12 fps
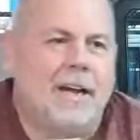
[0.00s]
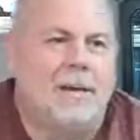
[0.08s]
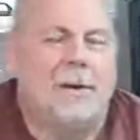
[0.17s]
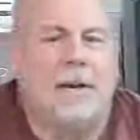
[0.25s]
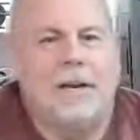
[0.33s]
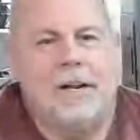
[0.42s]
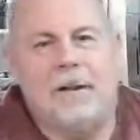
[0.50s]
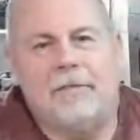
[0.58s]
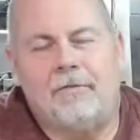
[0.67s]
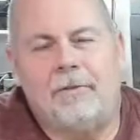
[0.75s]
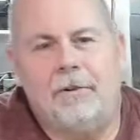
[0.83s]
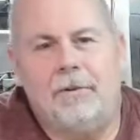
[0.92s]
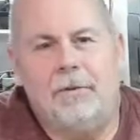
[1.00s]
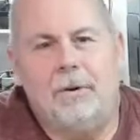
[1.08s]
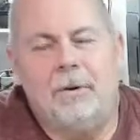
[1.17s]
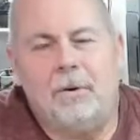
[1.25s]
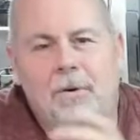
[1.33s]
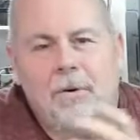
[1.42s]
I might not have to redo the
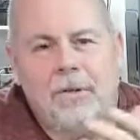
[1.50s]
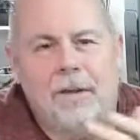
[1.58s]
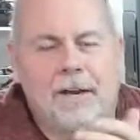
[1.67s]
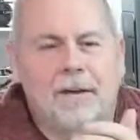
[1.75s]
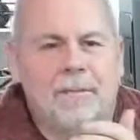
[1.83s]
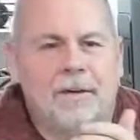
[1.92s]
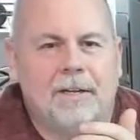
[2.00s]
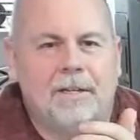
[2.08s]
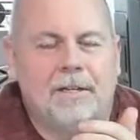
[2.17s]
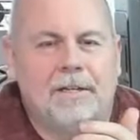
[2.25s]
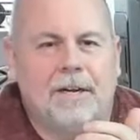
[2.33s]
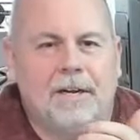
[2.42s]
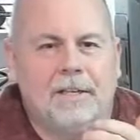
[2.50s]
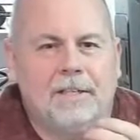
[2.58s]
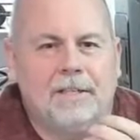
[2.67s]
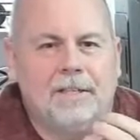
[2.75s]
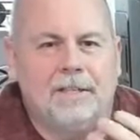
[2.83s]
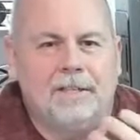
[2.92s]
whole thing, but it's not
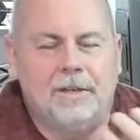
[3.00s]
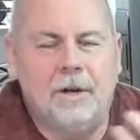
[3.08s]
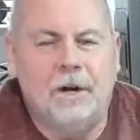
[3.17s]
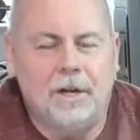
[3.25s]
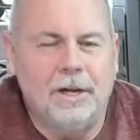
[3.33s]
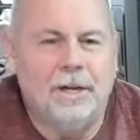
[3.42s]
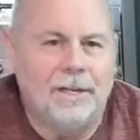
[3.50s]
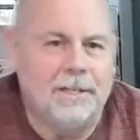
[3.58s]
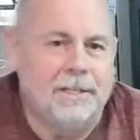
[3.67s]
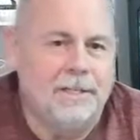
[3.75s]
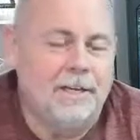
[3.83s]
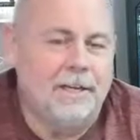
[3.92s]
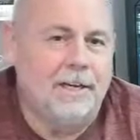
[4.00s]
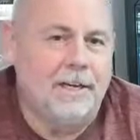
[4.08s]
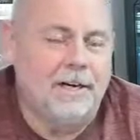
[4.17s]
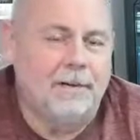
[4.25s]
as good as the